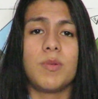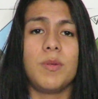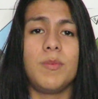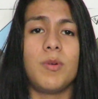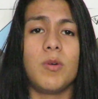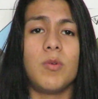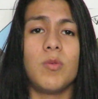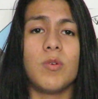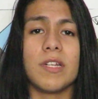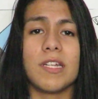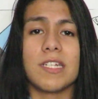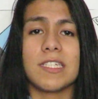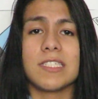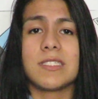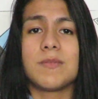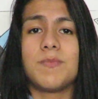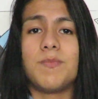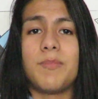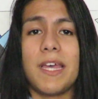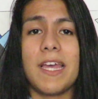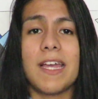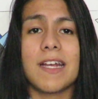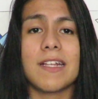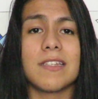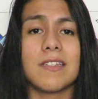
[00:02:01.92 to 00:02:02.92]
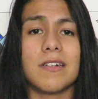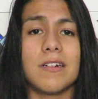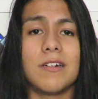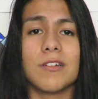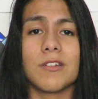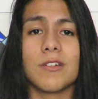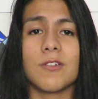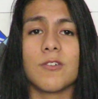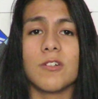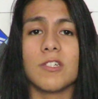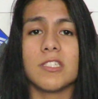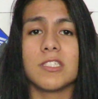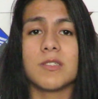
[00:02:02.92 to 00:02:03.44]
people would expect
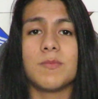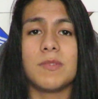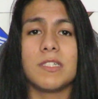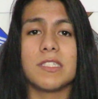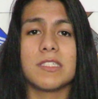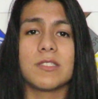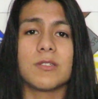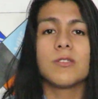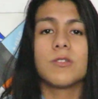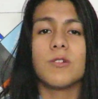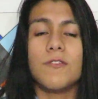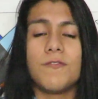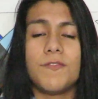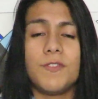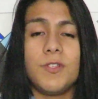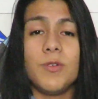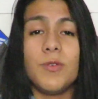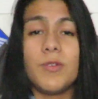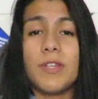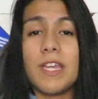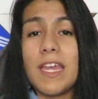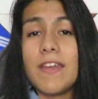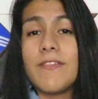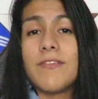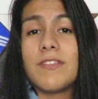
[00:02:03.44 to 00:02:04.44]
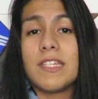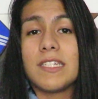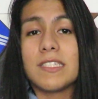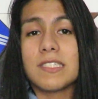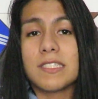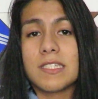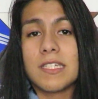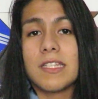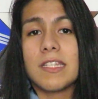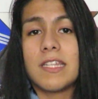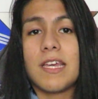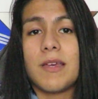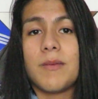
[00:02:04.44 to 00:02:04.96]
on Christmas, so if you gave this
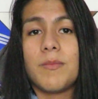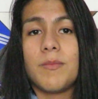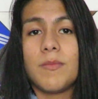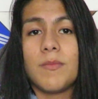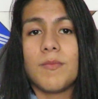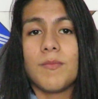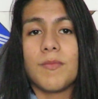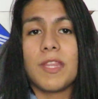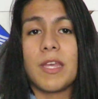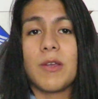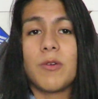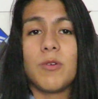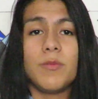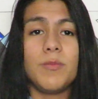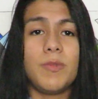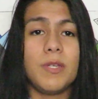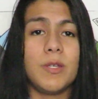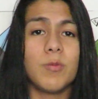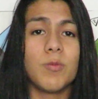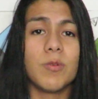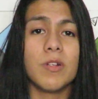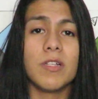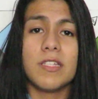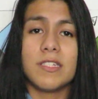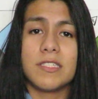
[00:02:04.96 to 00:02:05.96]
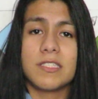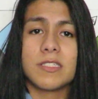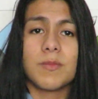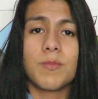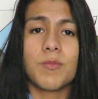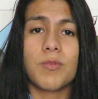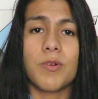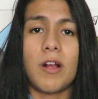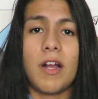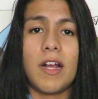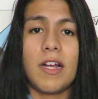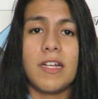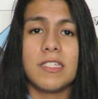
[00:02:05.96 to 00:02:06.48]
to them, they would be really
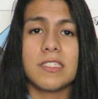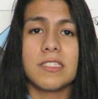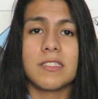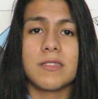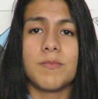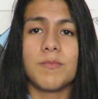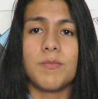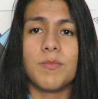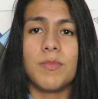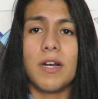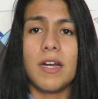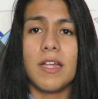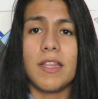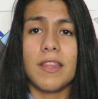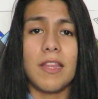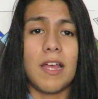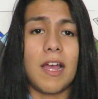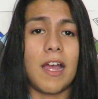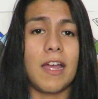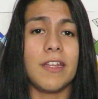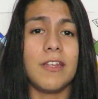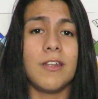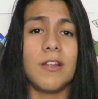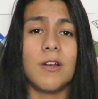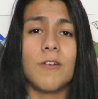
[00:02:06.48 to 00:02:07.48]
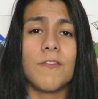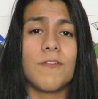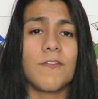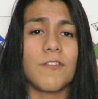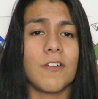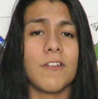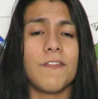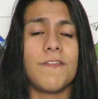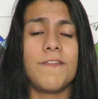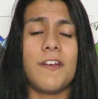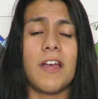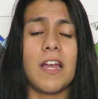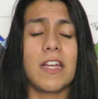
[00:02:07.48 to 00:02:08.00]
surprised, but I know
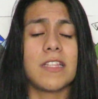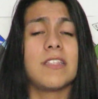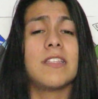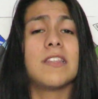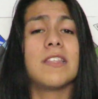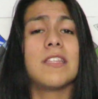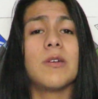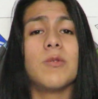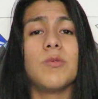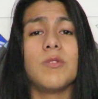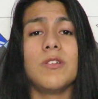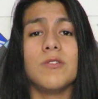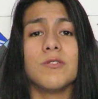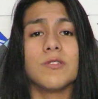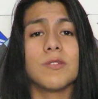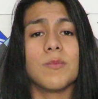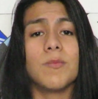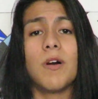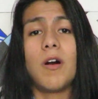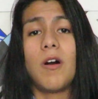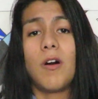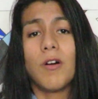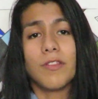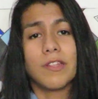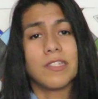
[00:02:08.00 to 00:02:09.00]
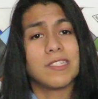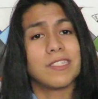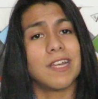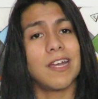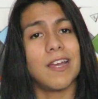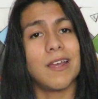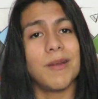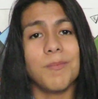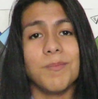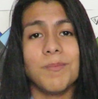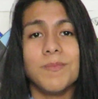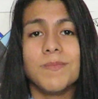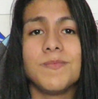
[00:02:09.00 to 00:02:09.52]
for a fact that they would use them all the
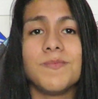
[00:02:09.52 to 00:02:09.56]
time.